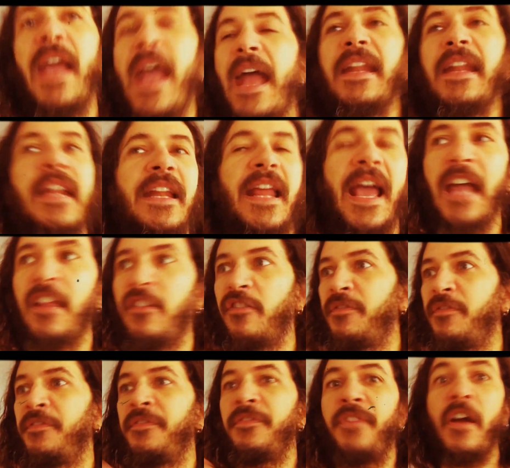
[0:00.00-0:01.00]
And it has
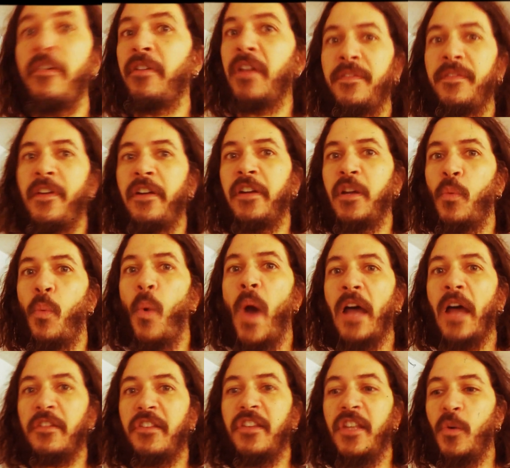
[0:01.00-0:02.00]
very, very
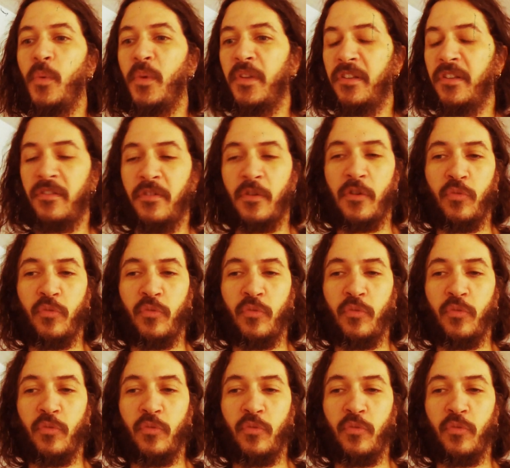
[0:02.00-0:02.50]
wild sequences.